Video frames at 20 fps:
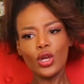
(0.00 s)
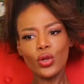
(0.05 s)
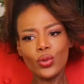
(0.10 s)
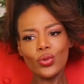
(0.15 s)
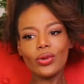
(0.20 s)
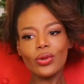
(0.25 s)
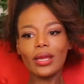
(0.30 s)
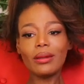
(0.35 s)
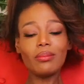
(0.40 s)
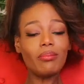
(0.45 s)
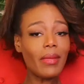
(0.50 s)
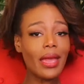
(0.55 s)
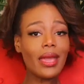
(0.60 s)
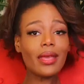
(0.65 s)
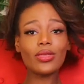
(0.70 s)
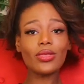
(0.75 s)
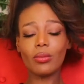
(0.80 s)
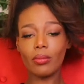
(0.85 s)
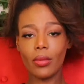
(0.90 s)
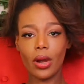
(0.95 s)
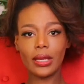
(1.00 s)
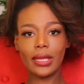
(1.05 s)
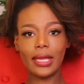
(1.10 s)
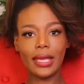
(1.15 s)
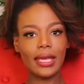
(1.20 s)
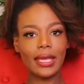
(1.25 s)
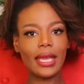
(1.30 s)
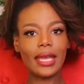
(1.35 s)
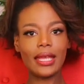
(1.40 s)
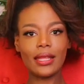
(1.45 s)
You can make the
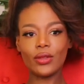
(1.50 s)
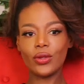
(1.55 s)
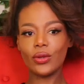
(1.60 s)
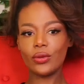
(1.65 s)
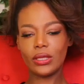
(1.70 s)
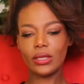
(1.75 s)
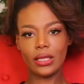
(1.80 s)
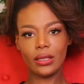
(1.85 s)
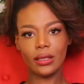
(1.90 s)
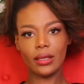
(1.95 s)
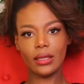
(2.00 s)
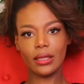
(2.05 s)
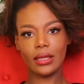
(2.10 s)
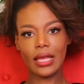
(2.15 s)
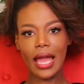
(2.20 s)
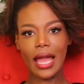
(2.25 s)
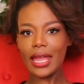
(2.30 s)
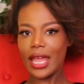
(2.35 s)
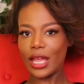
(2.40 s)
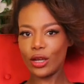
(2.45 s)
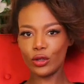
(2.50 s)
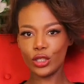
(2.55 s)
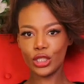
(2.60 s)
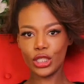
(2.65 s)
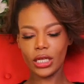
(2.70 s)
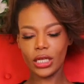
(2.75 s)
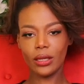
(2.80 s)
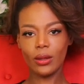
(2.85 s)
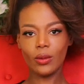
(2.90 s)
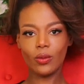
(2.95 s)
money in using that
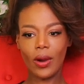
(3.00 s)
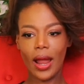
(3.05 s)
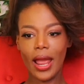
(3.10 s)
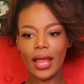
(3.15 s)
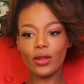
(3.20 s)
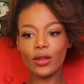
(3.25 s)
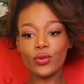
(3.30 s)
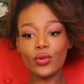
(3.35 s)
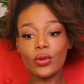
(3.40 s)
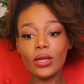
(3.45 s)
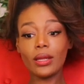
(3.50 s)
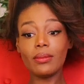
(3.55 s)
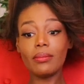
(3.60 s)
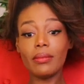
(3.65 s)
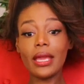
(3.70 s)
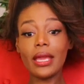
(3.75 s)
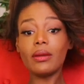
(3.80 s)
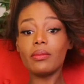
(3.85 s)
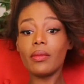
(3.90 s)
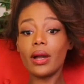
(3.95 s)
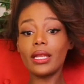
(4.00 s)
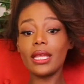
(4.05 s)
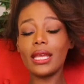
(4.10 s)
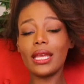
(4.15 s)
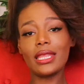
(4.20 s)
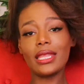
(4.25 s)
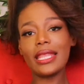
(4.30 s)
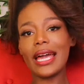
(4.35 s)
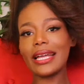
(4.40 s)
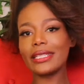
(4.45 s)
energy, right? You can make
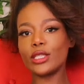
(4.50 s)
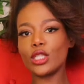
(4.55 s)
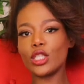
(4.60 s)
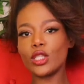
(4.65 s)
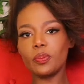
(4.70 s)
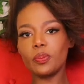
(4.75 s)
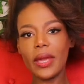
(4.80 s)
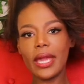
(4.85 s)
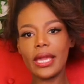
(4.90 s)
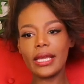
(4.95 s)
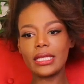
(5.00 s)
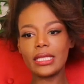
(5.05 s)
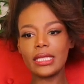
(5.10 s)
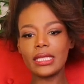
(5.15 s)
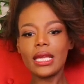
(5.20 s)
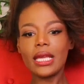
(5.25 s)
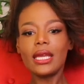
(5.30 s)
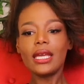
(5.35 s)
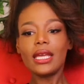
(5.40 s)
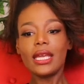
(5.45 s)
money in that space.